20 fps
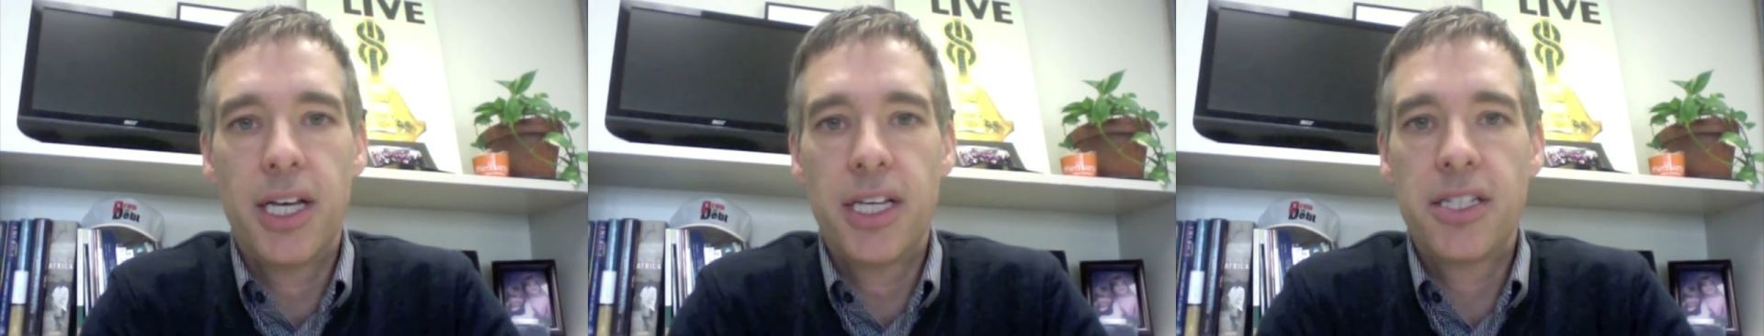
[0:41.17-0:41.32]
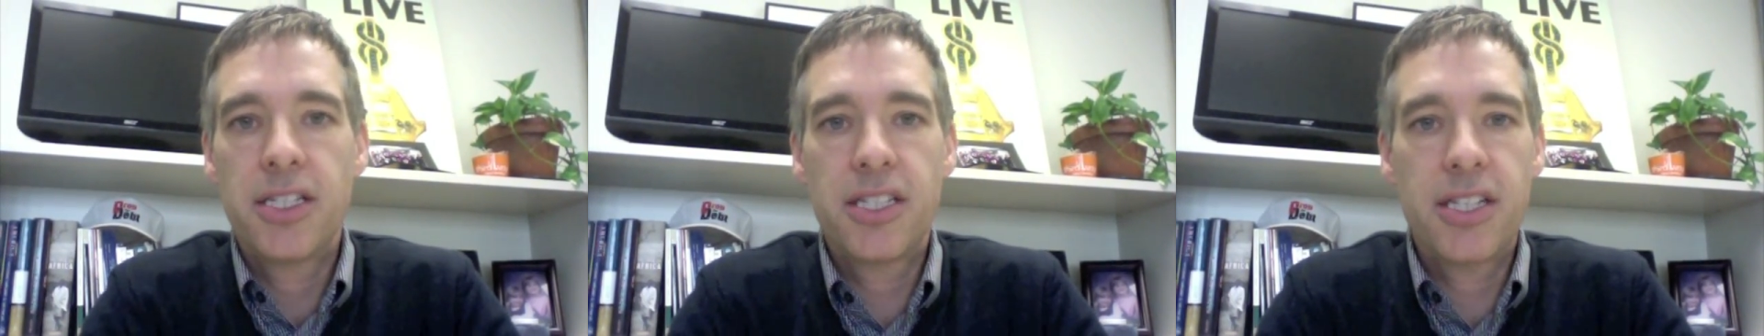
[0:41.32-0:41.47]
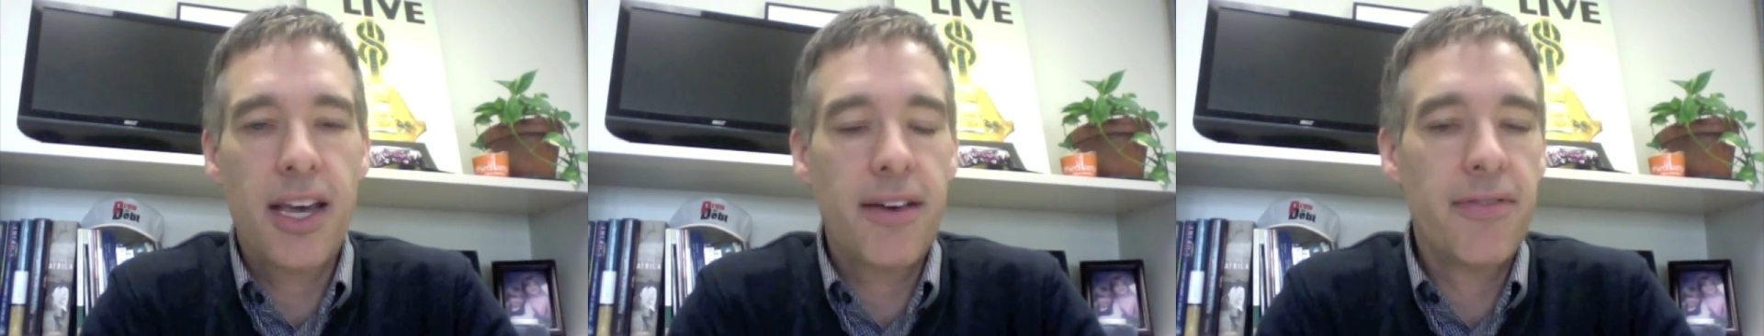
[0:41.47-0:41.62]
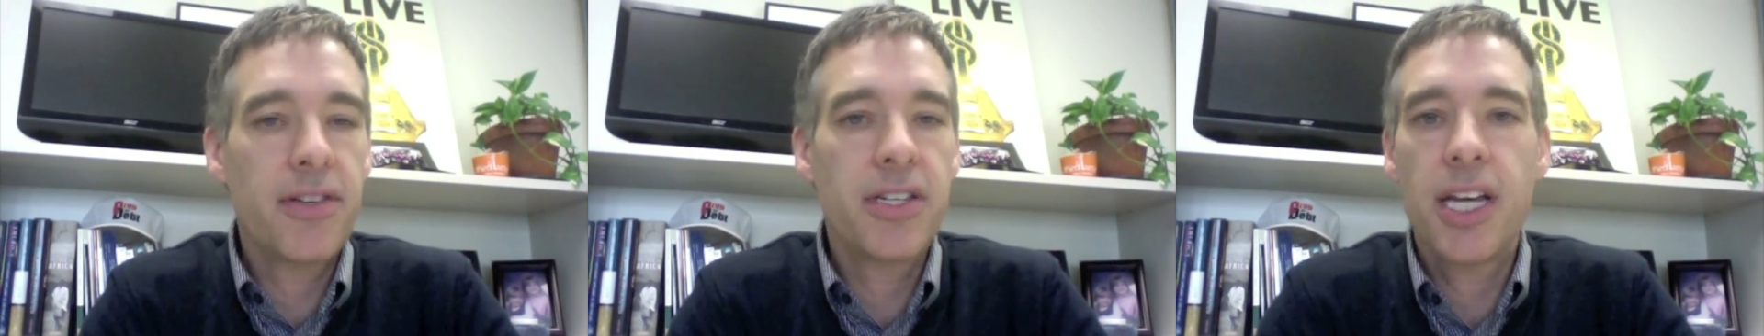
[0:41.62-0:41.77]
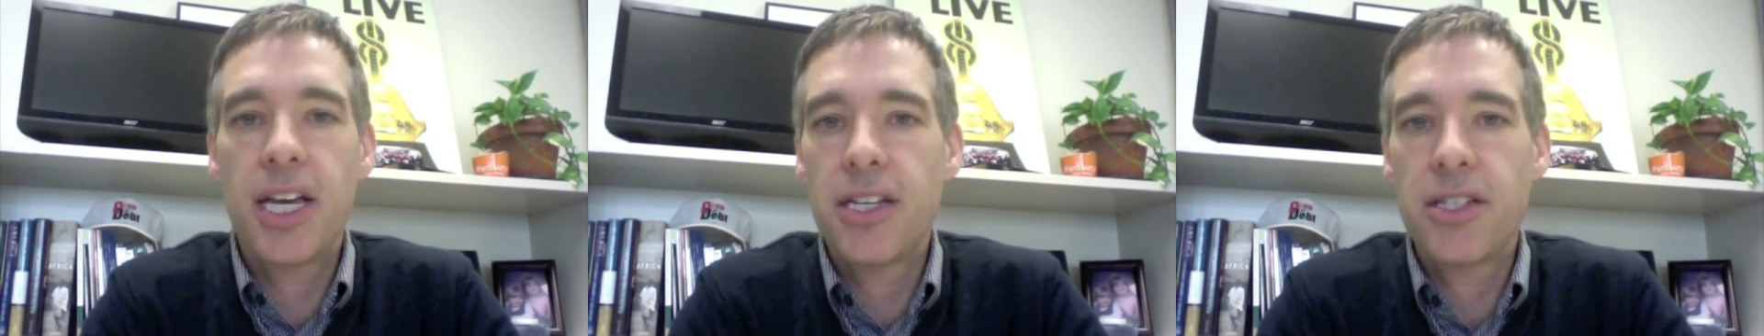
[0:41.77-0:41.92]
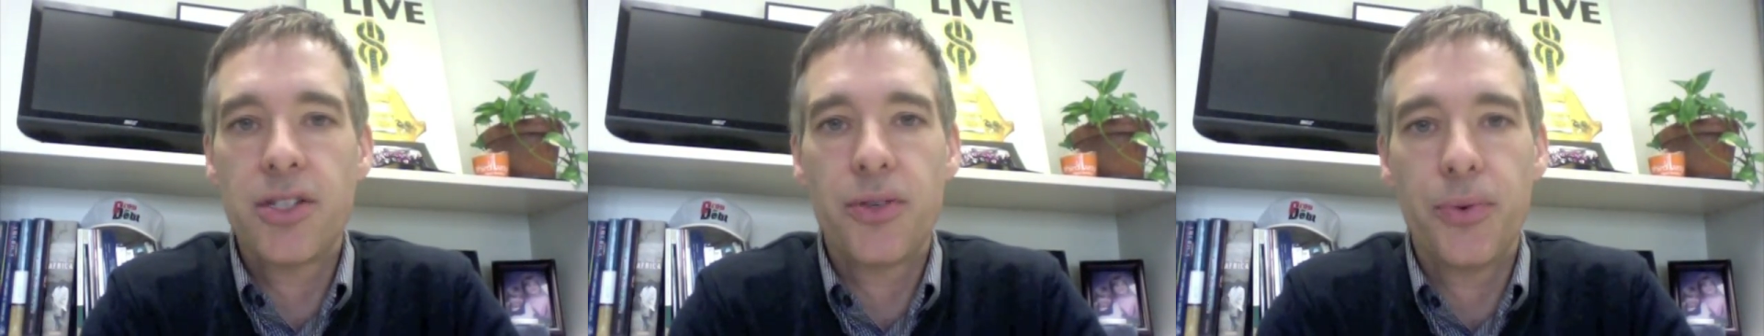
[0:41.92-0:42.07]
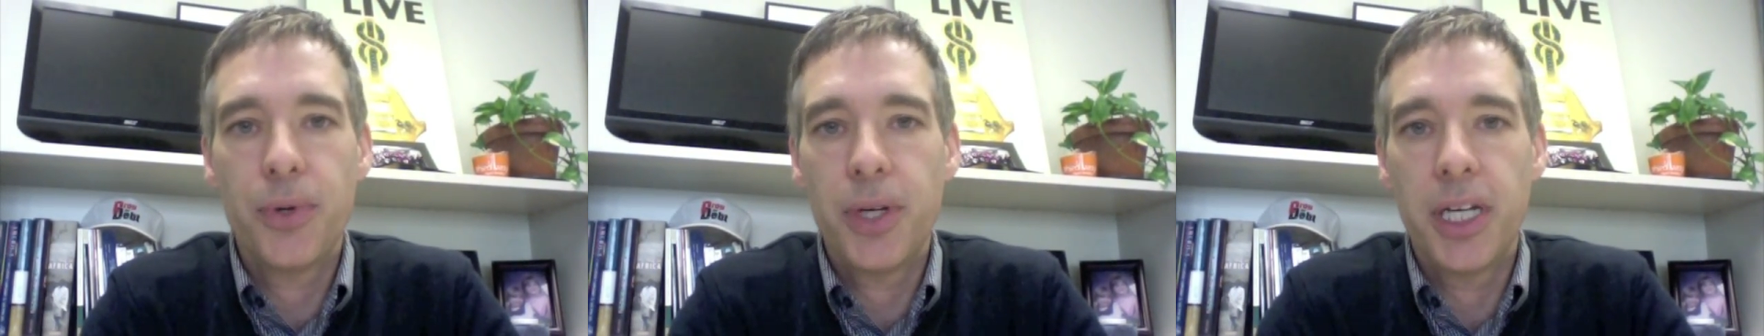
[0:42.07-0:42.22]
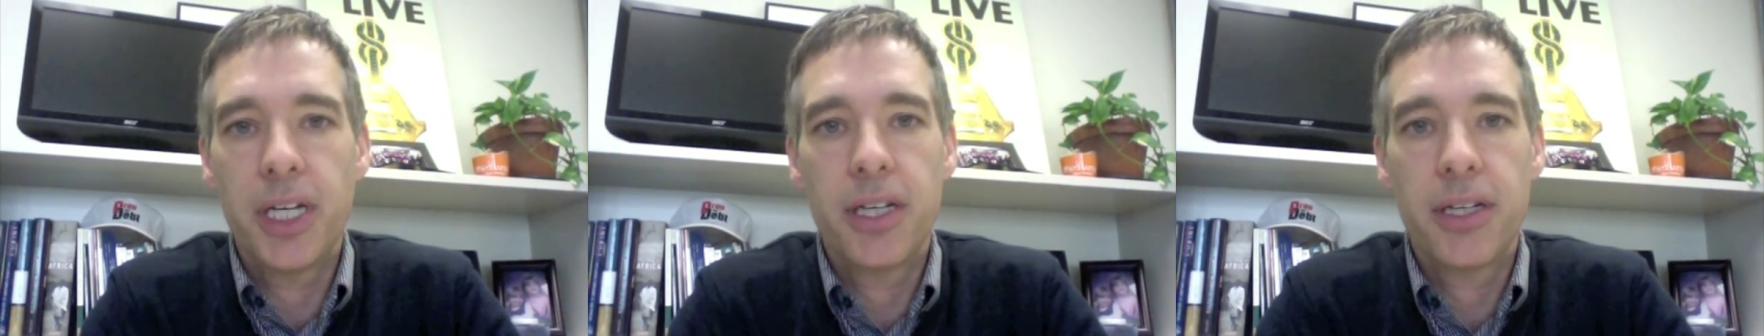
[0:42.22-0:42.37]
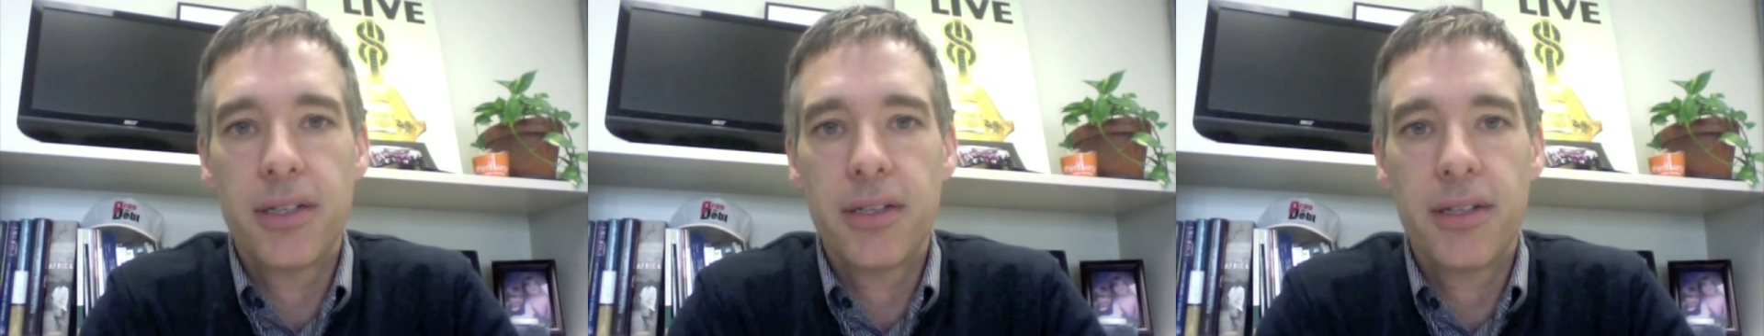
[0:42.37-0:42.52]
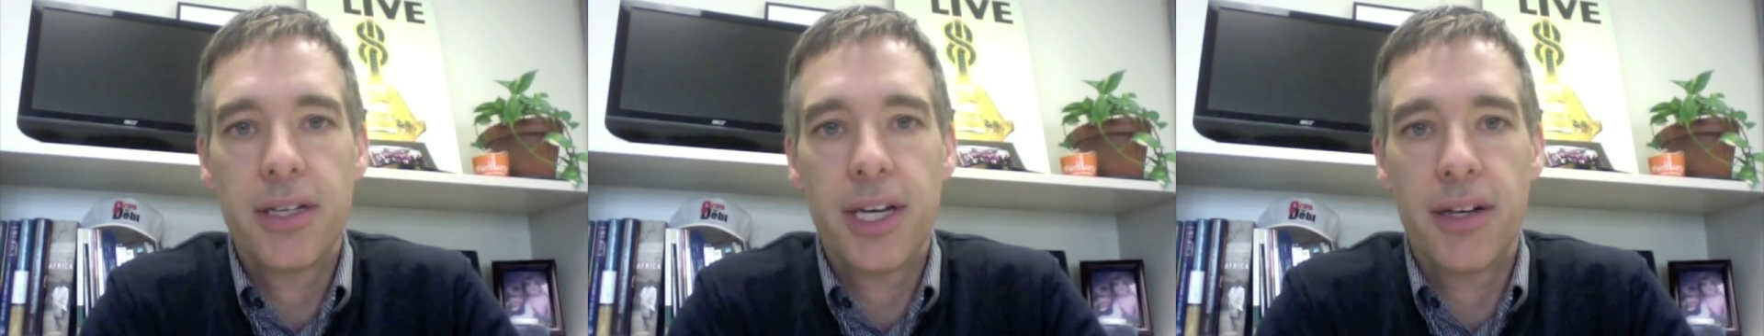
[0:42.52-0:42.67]
7 days a
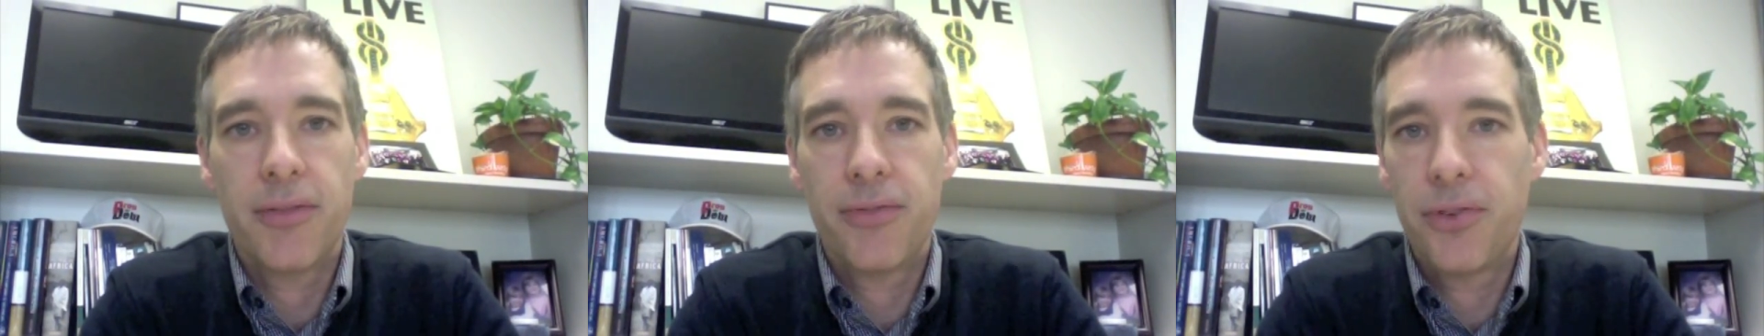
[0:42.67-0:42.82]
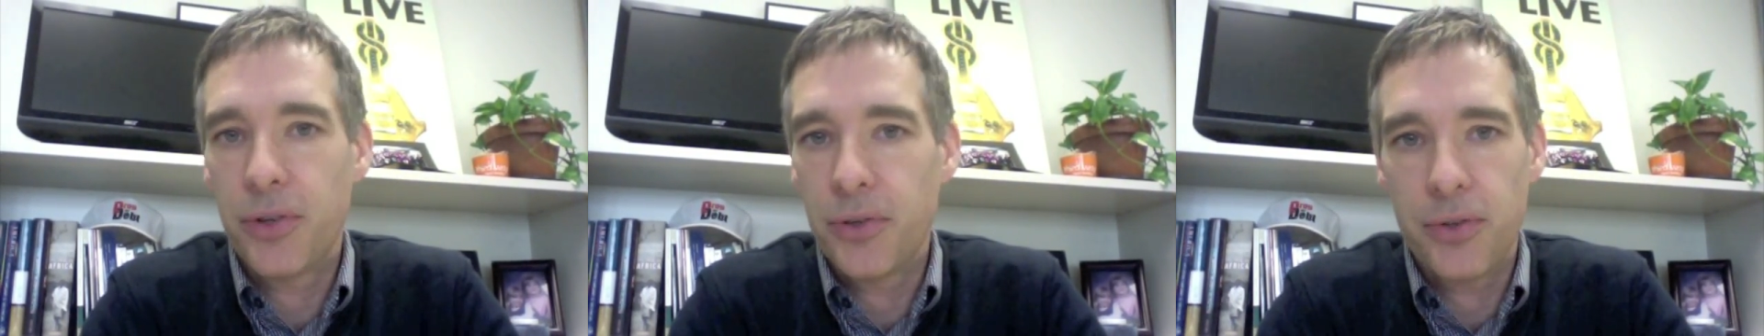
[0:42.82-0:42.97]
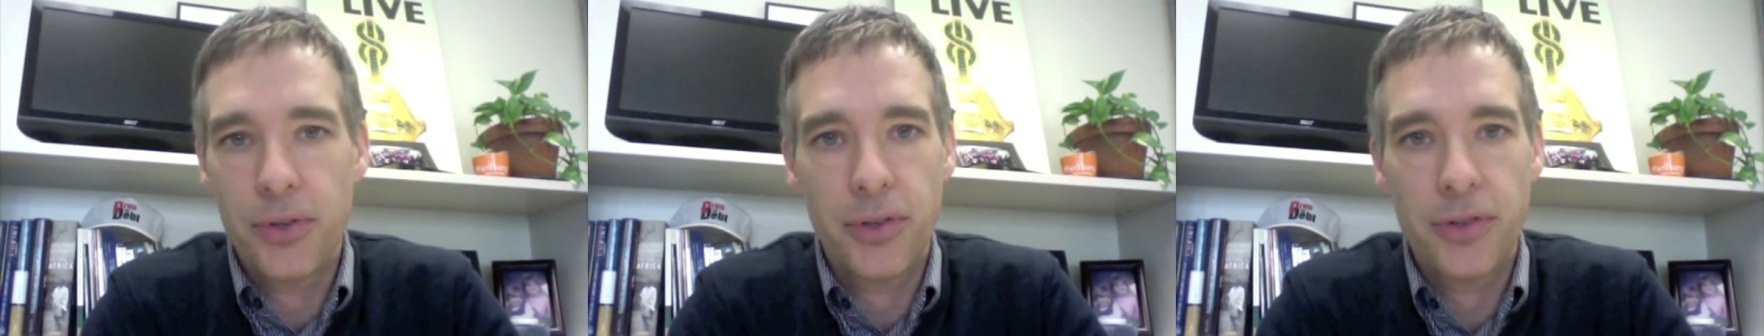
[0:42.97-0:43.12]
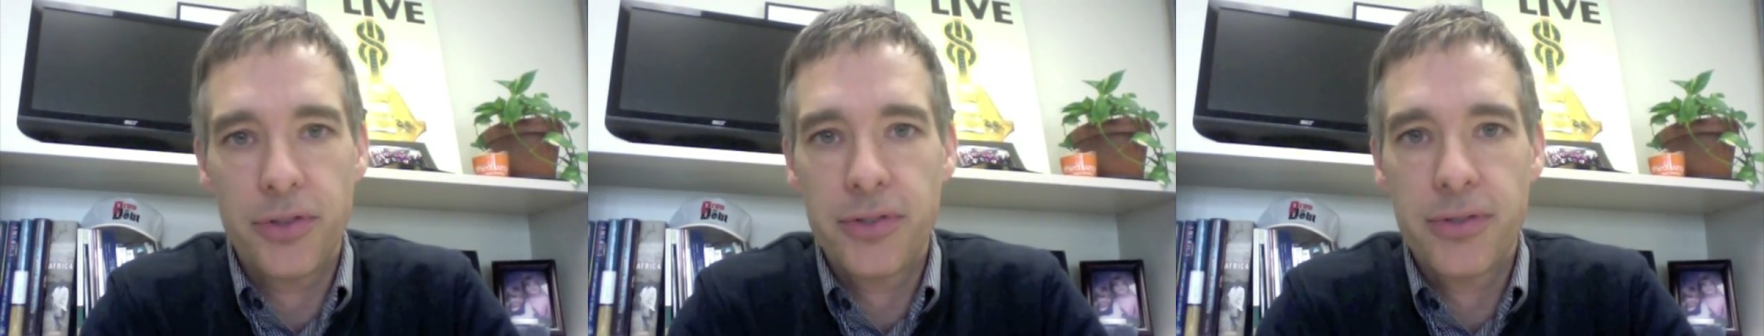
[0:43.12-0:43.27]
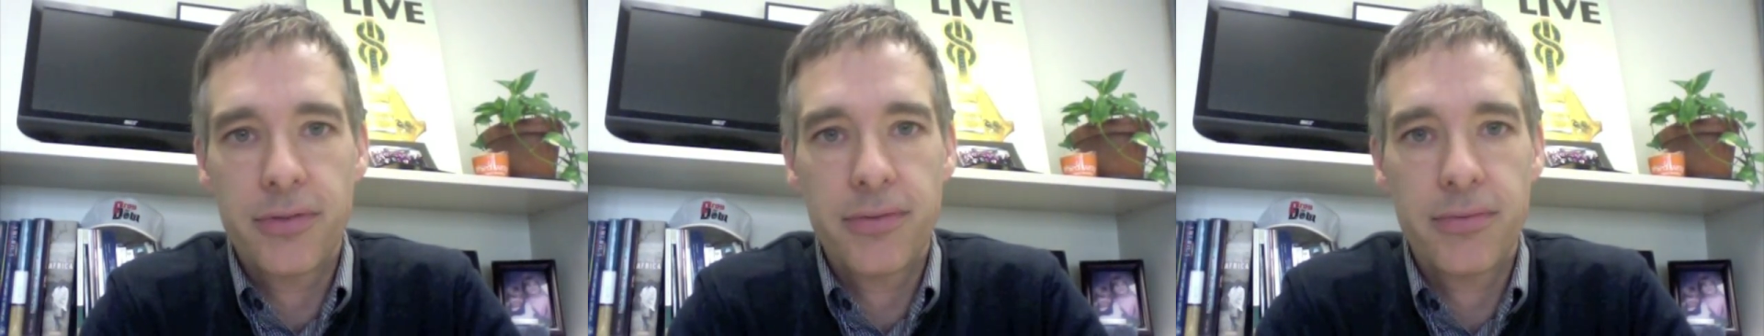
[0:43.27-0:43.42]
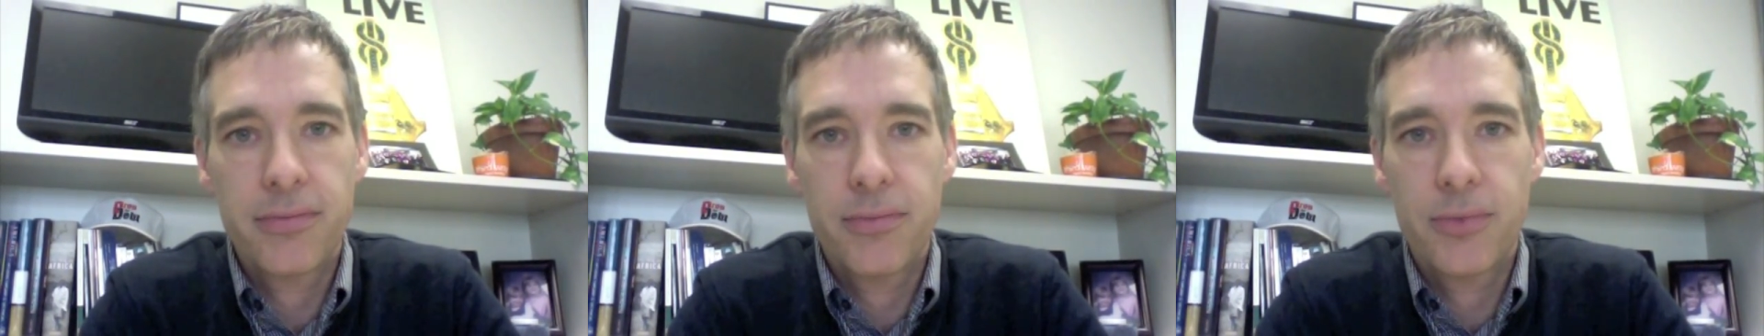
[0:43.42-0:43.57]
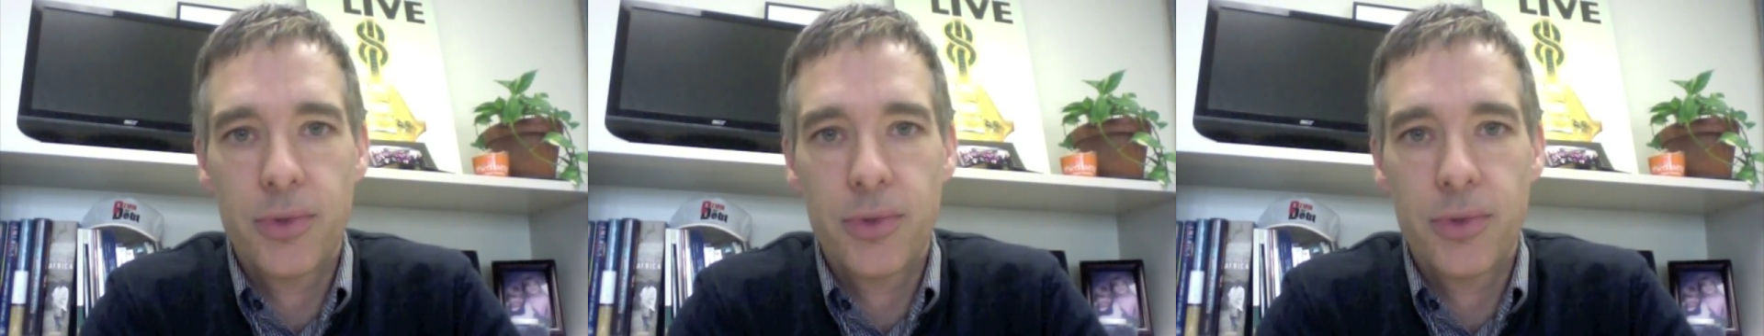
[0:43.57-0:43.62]
week at funerals.